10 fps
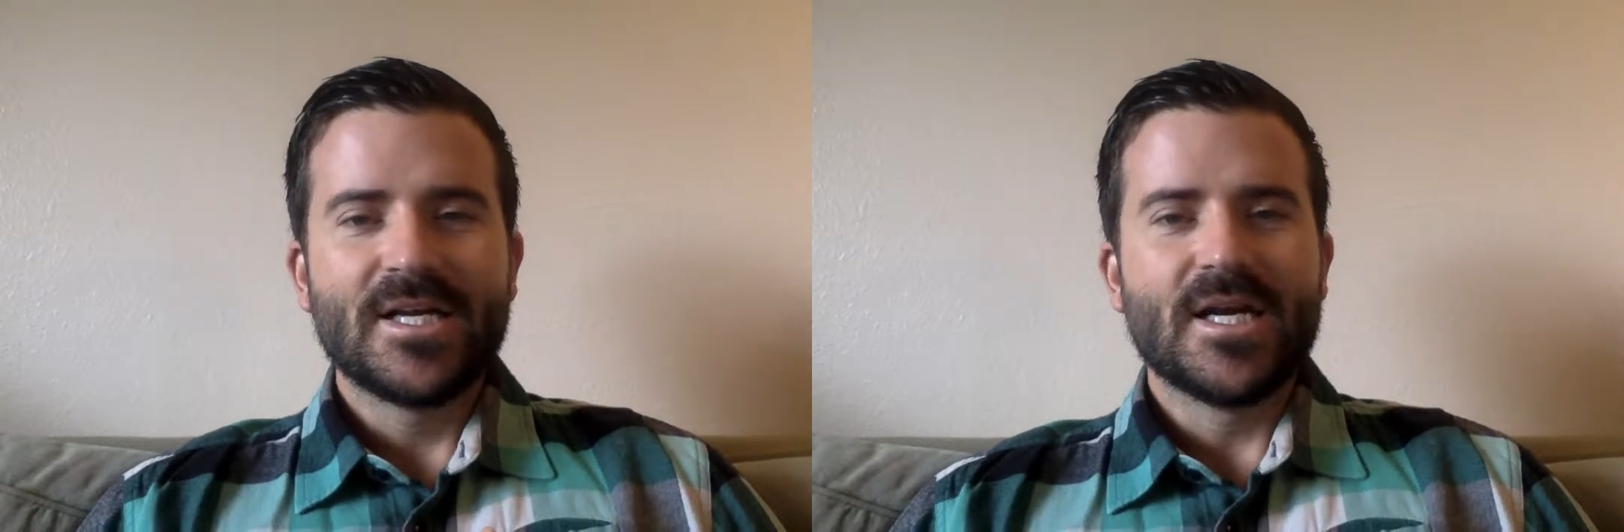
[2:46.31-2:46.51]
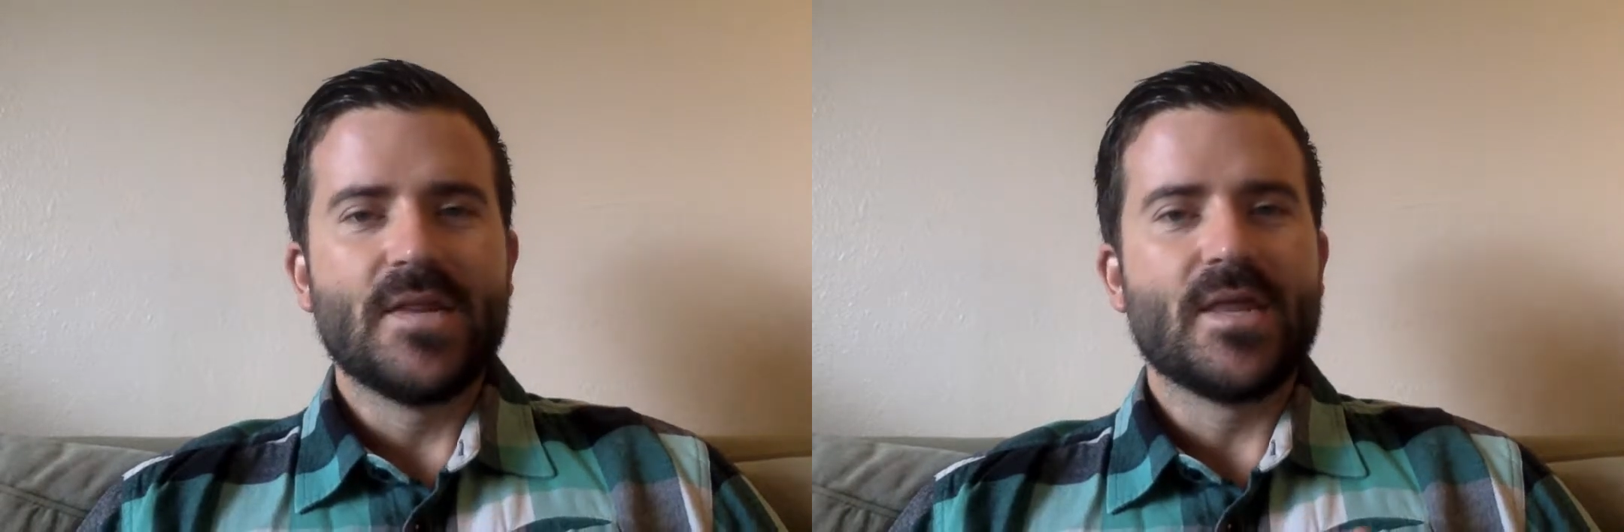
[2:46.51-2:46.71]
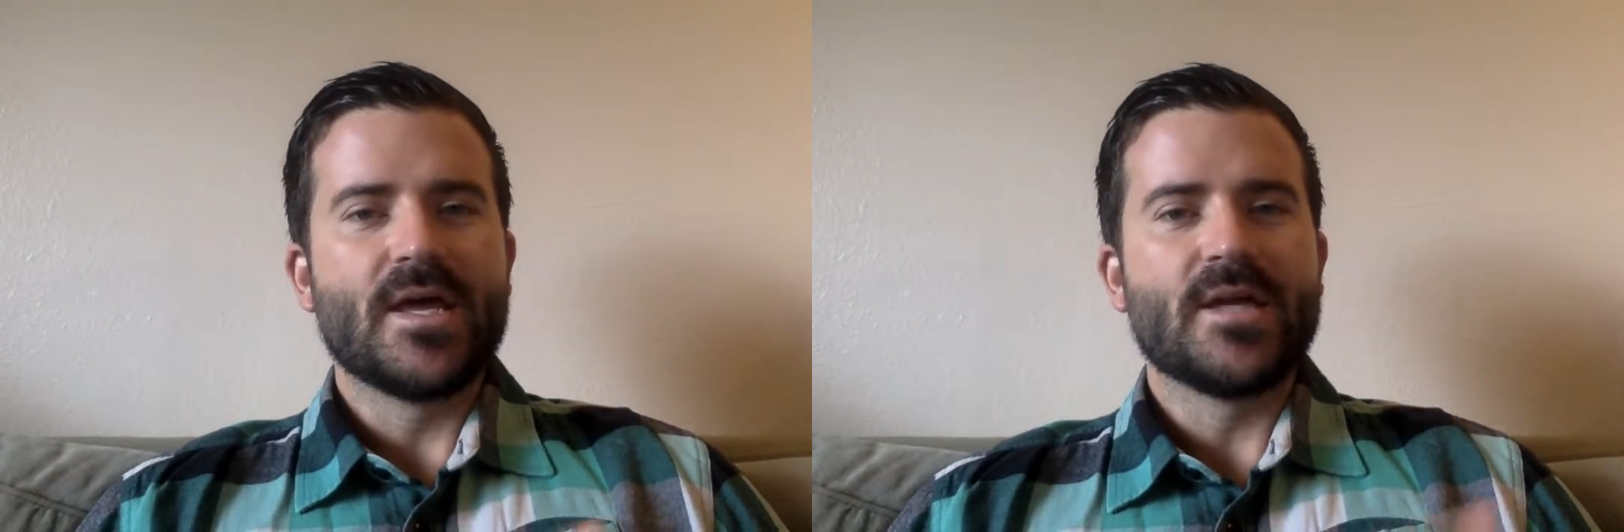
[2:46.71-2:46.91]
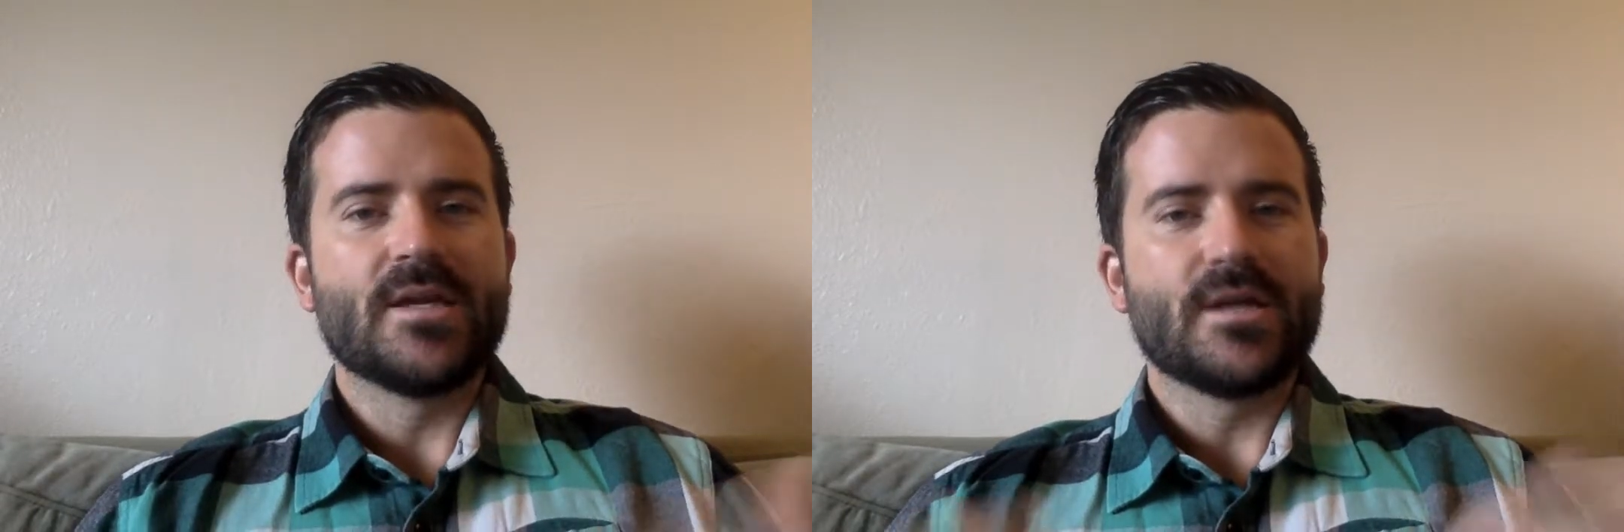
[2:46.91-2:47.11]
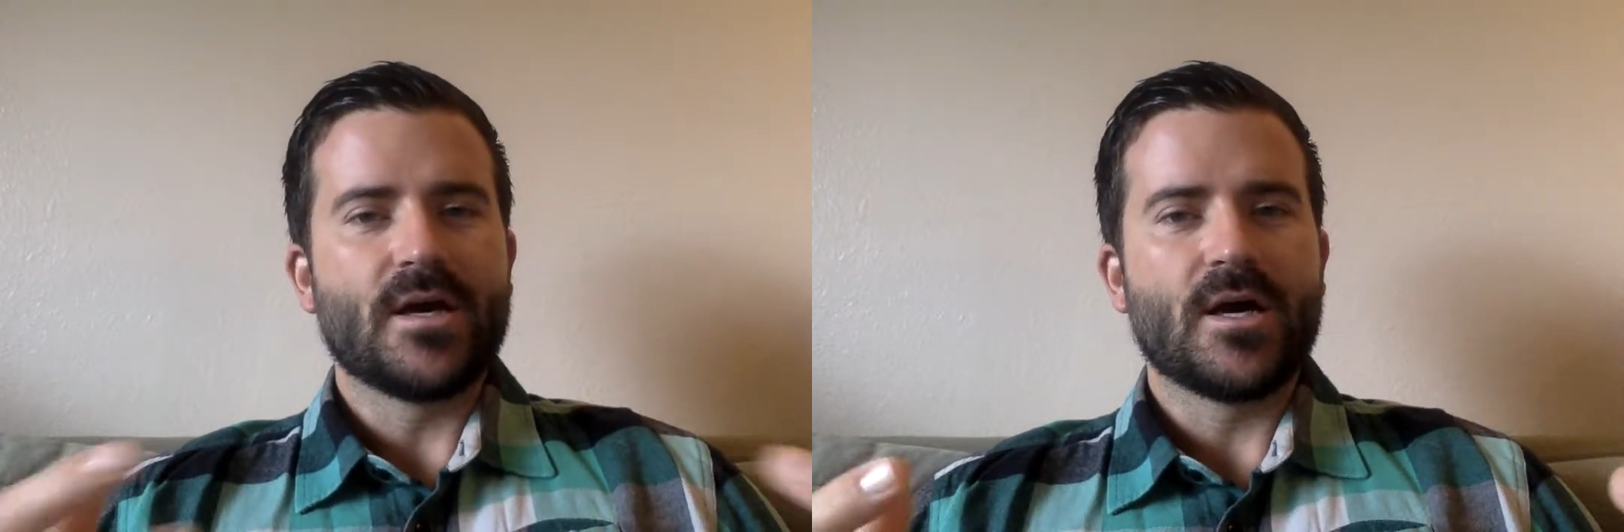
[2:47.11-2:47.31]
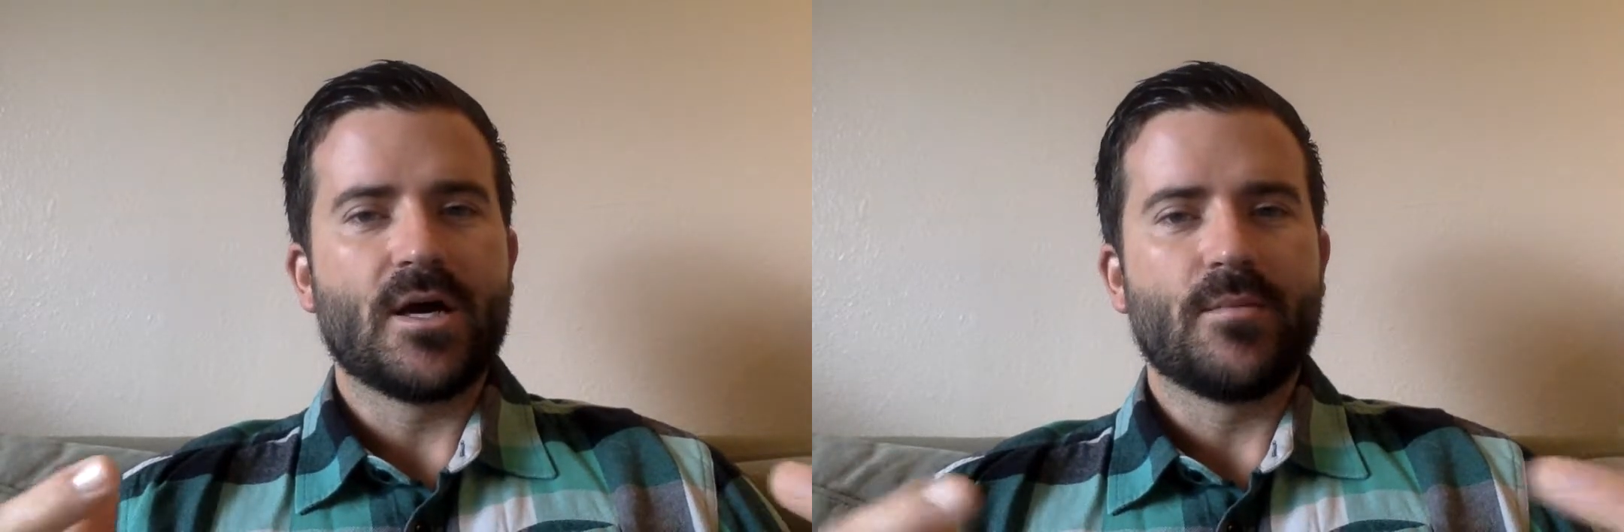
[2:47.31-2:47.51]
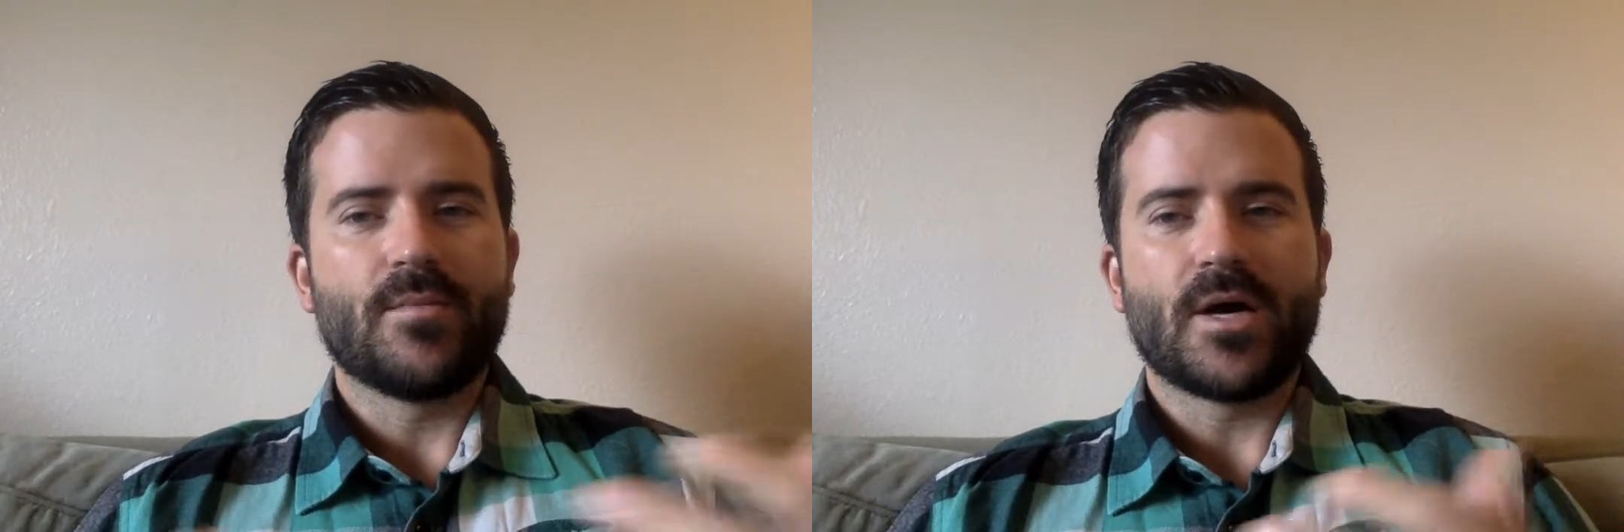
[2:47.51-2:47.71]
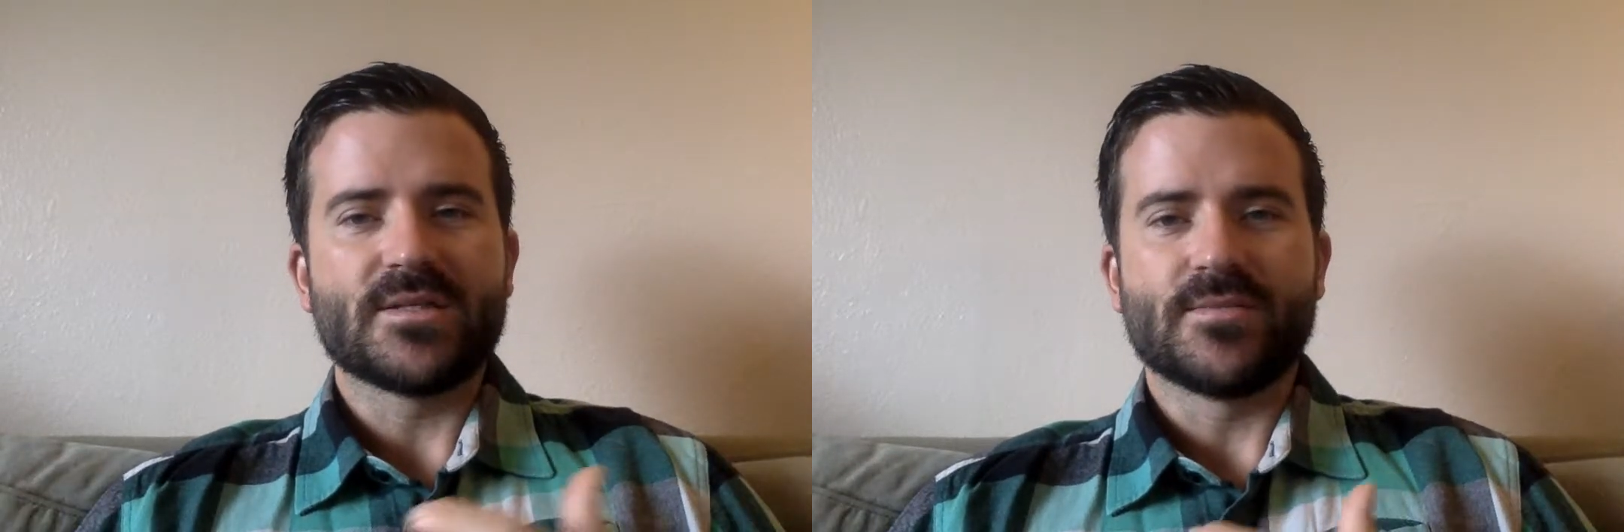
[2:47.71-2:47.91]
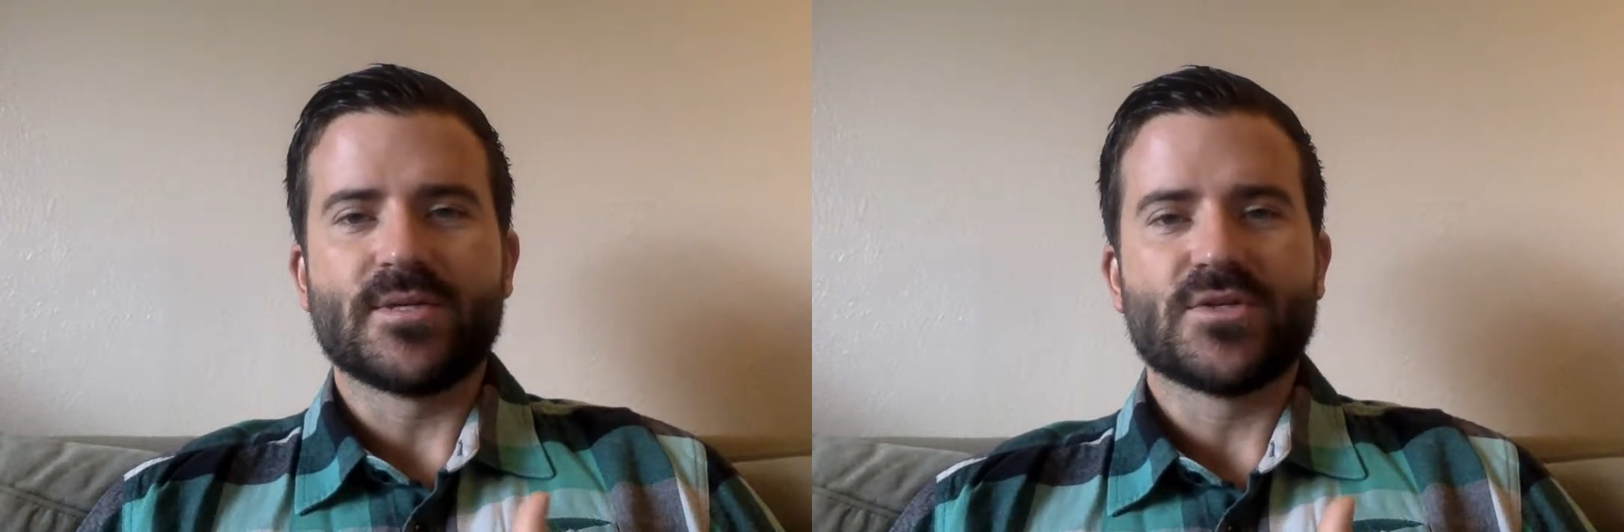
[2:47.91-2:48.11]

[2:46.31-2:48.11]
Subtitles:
and then possibly